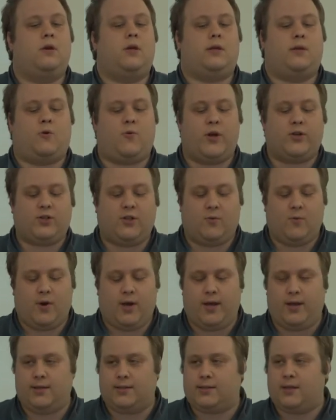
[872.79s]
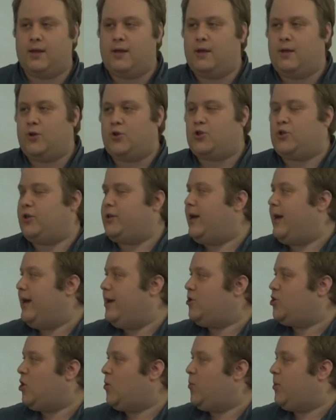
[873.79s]
The question was, should I
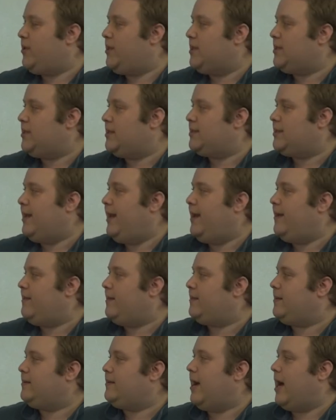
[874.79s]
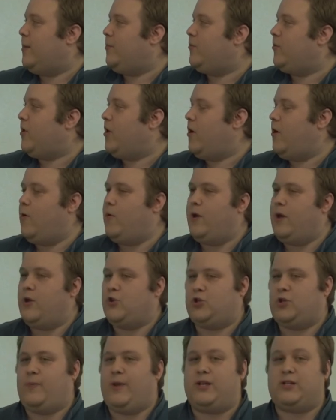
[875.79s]
interpret this as saying that the top row
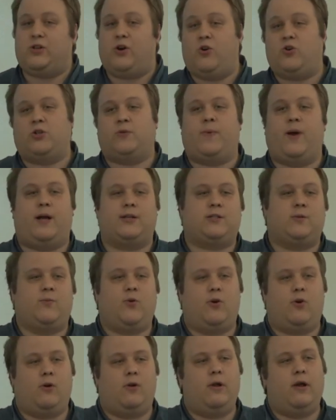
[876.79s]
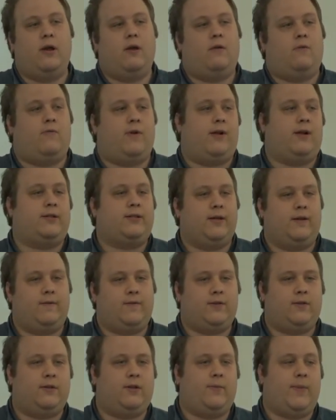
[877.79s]
should be as large as possible relative
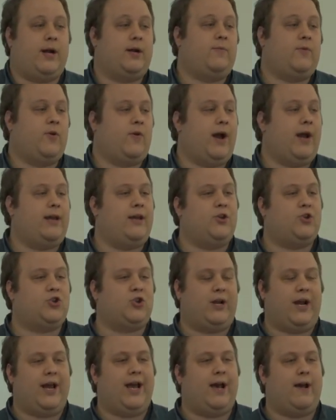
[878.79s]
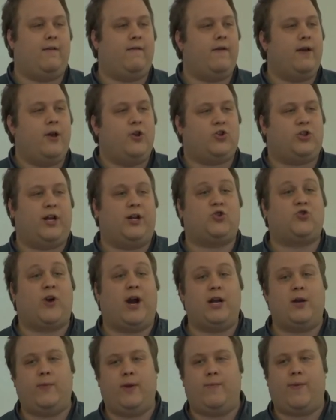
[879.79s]
to the bottom row, i.e. should I have, should I
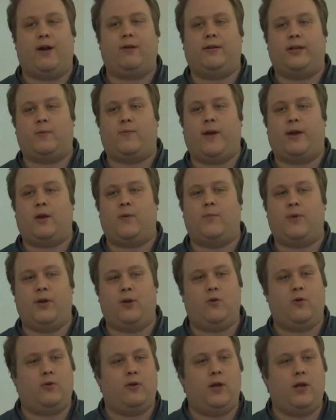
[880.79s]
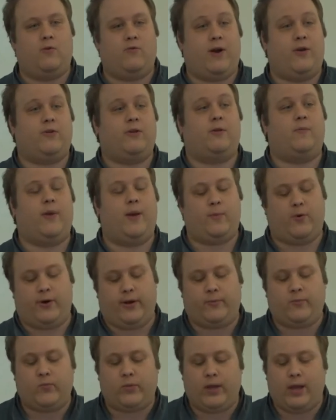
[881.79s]
try to be bottlenecked by compute rather than memory?